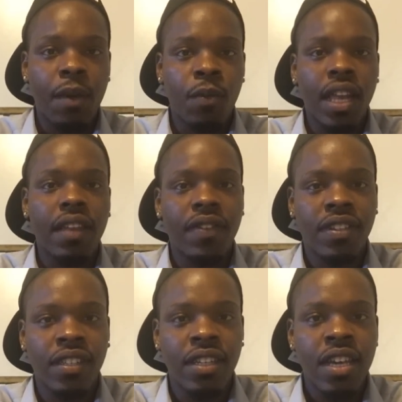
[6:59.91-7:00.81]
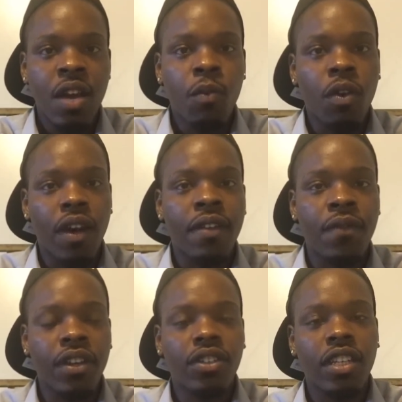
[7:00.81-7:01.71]
that relevancy will
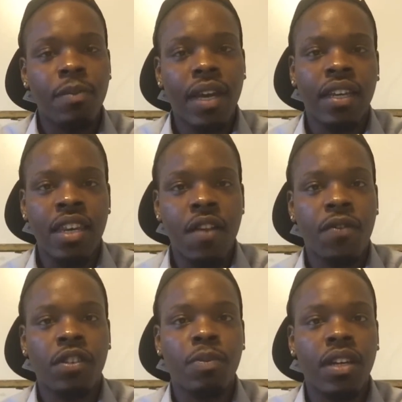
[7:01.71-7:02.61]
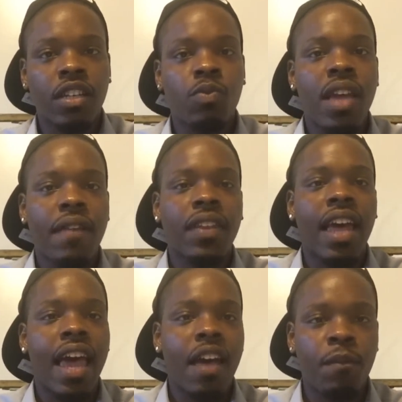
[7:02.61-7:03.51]
eventually make a difference, because we have
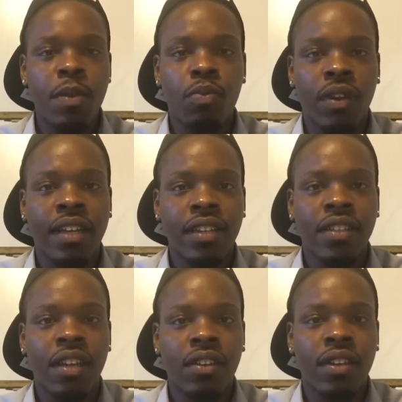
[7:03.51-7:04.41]
to have people like this